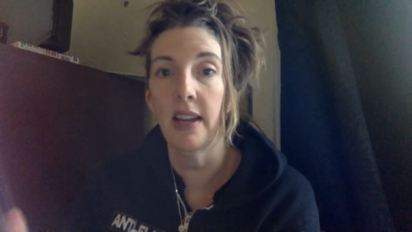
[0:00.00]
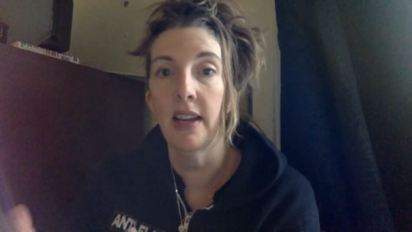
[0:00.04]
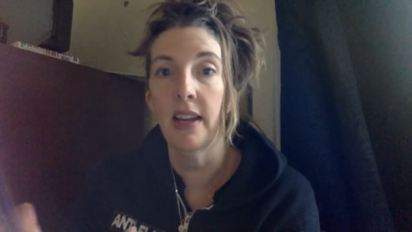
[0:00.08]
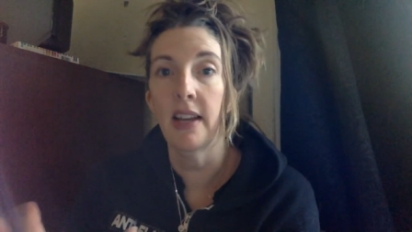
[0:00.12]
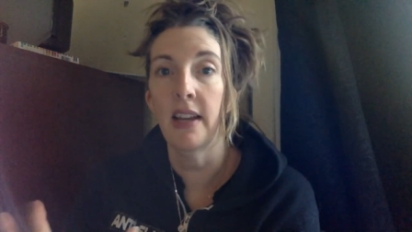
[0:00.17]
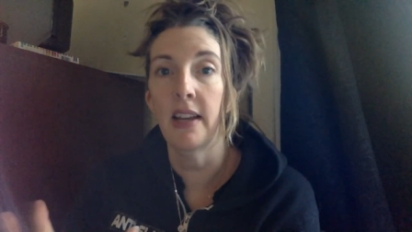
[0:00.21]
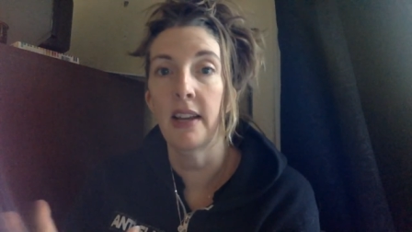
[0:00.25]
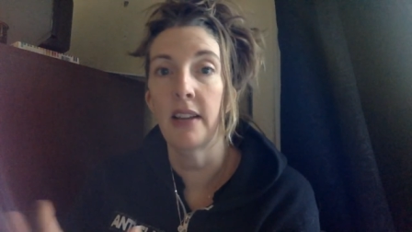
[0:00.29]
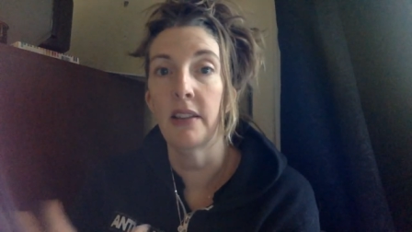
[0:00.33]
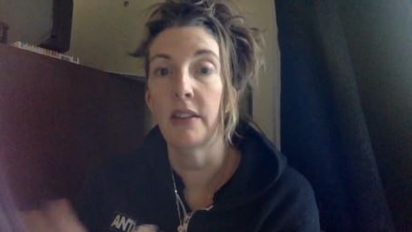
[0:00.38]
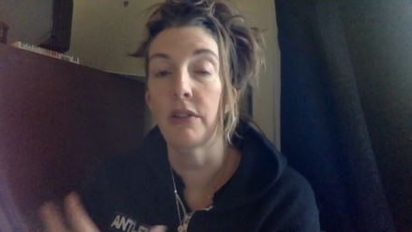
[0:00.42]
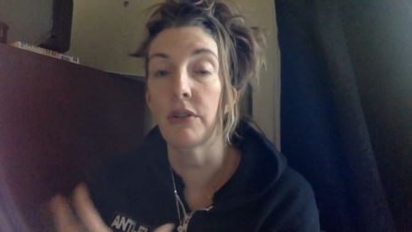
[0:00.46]

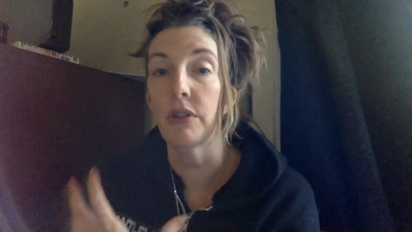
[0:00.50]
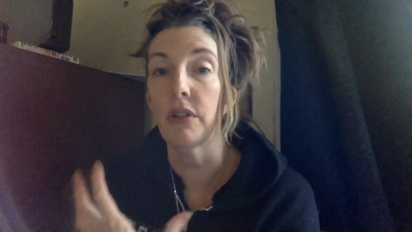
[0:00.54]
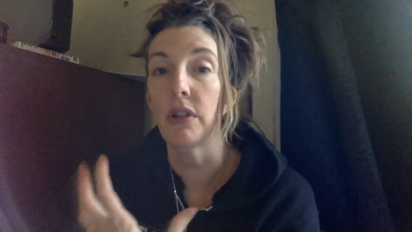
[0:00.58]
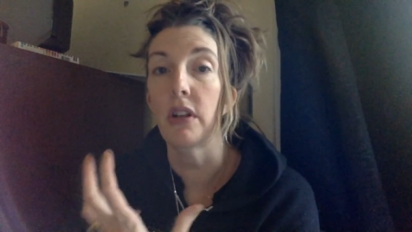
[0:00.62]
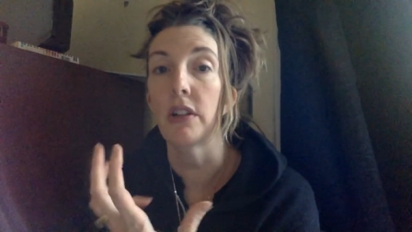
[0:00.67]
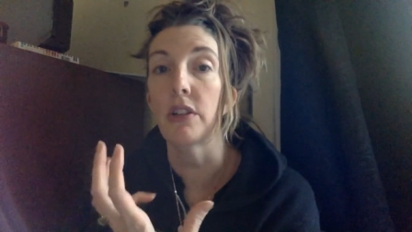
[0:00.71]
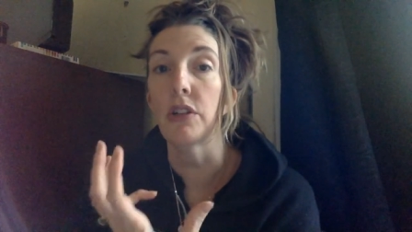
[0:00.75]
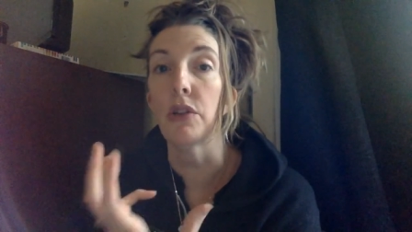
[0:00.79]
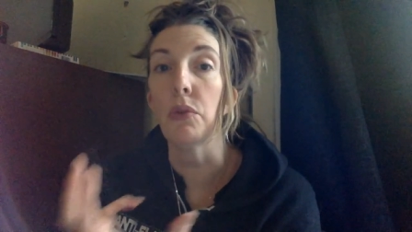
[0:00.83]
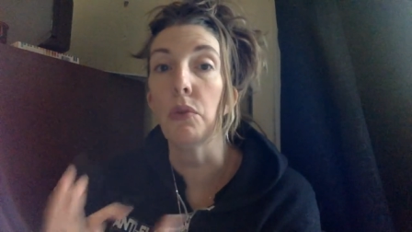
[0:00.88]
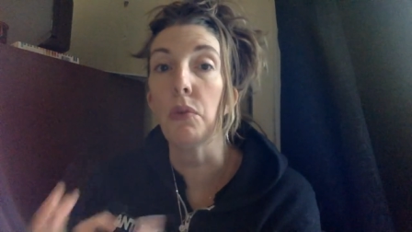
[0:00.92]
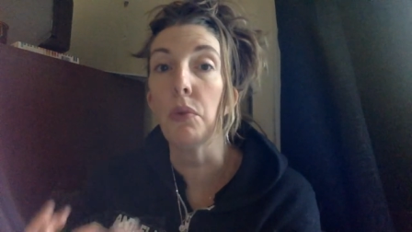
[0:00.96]
And there's
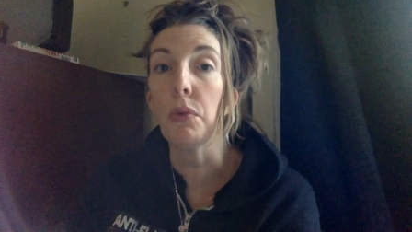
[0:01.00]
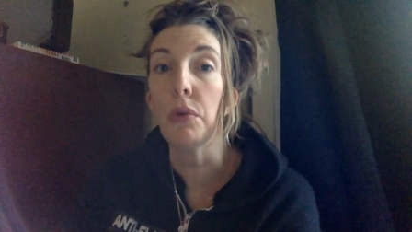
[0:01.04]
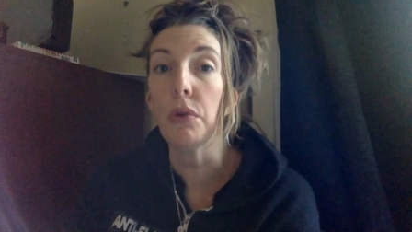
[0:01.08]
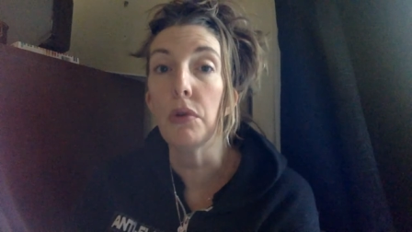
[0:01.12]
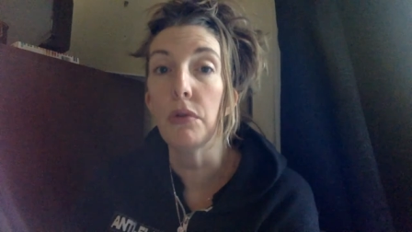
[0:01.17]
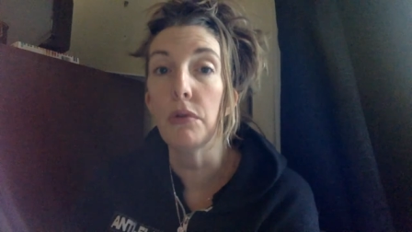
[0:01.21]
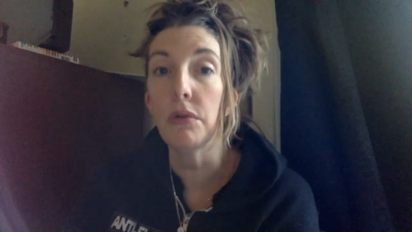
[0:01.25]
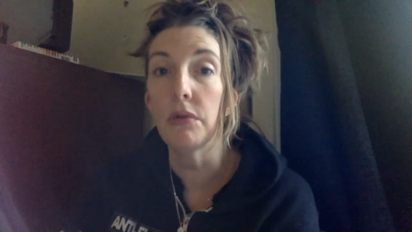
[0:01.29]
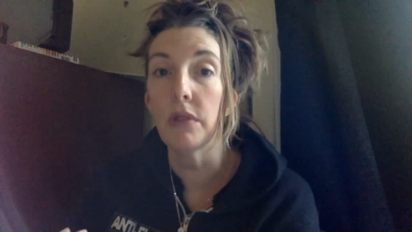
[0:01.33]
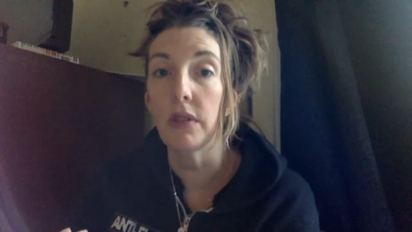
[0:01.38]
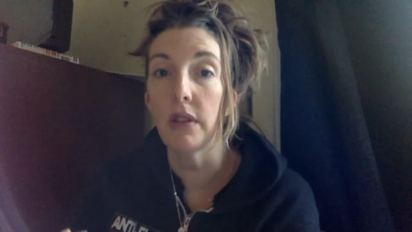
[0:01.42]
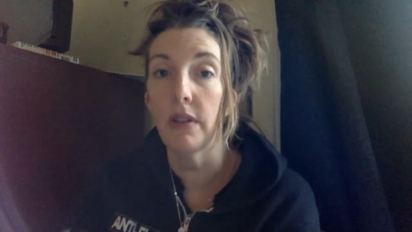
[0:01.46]
lots of
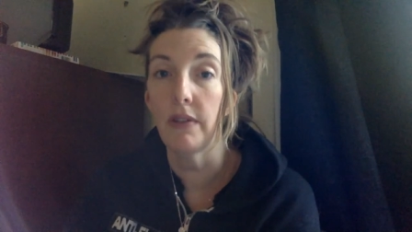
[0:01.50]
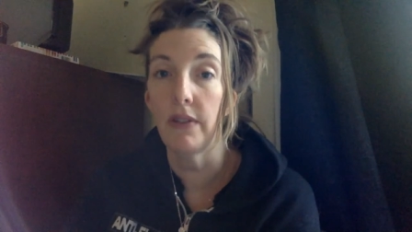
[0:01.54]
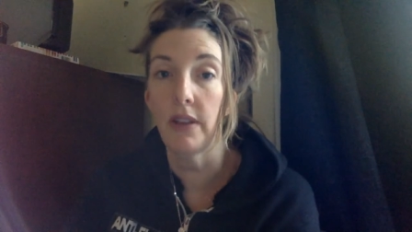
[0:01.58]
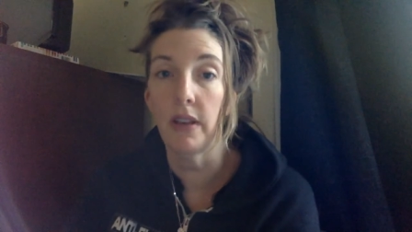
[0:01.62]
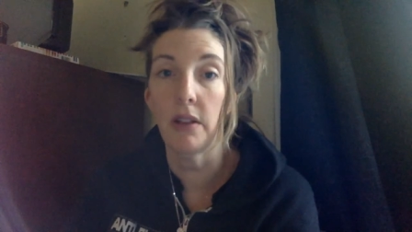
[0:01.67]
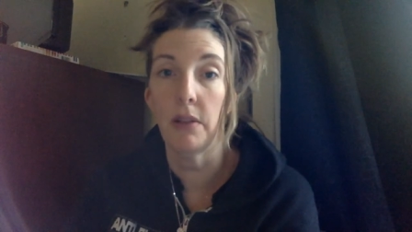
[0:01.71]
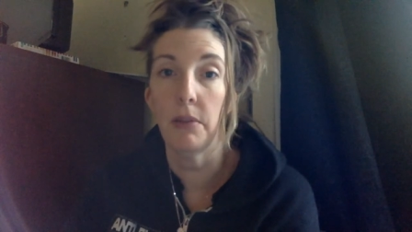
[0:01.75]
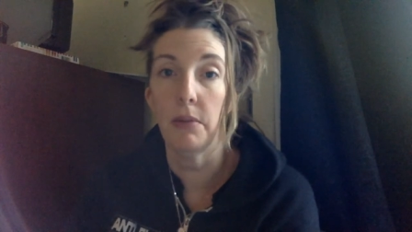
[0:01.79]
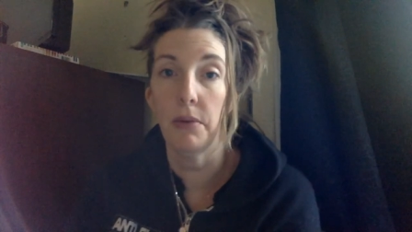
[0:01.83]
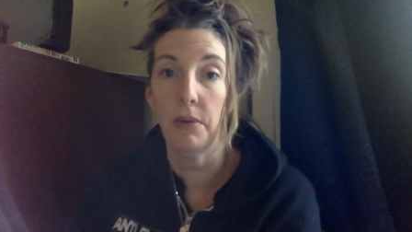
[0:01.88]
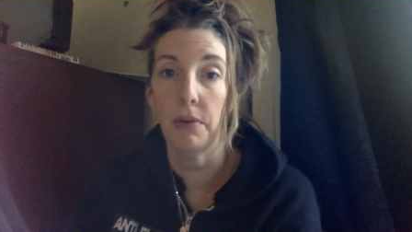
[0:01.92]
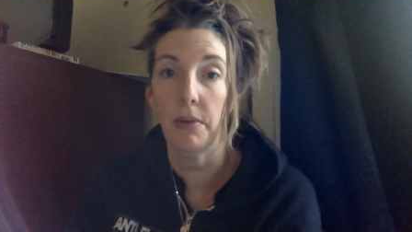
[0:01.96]
roots
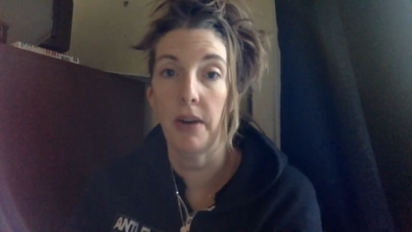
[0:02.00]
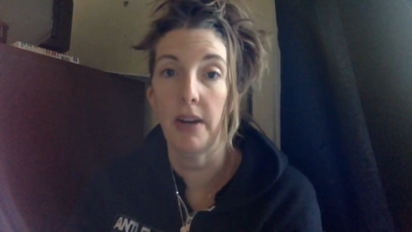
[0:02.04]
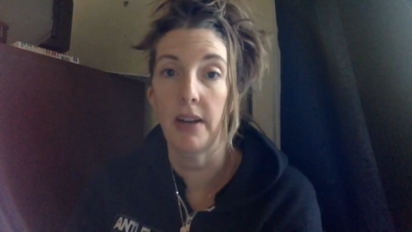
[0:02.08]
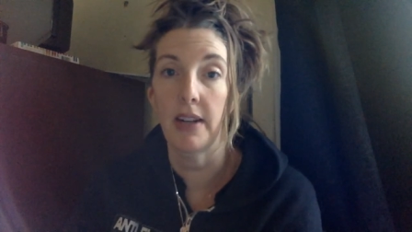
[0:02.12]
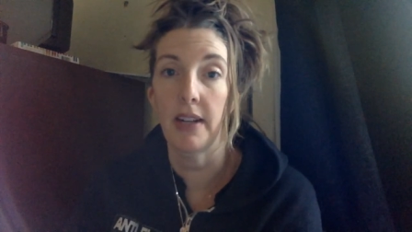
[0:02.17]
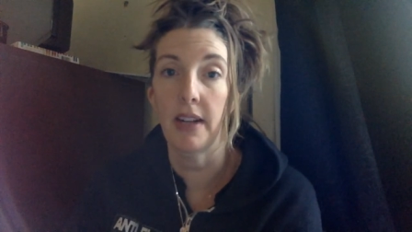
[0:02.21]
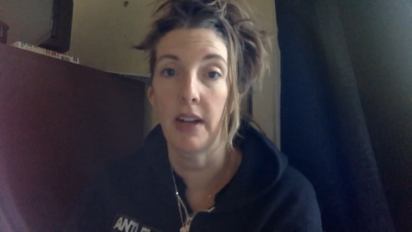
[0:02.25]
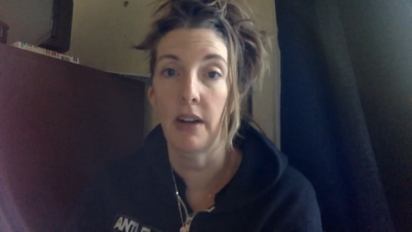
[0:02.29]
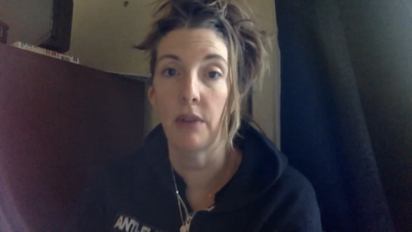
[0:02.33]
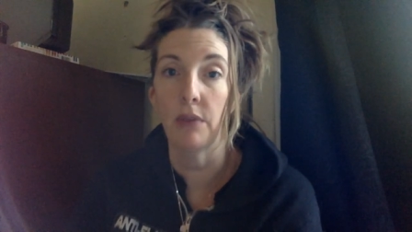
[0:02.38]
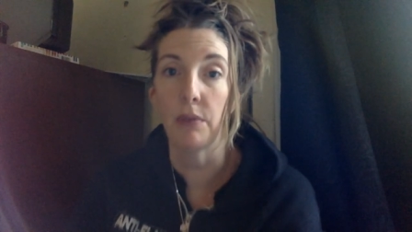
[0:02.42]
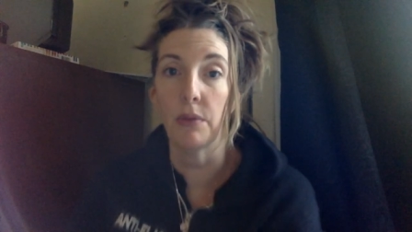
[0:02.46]
available right
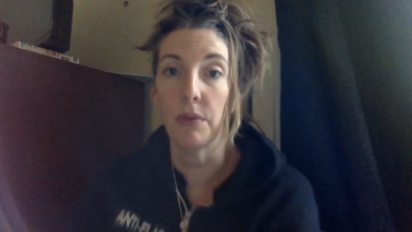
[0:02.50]
now.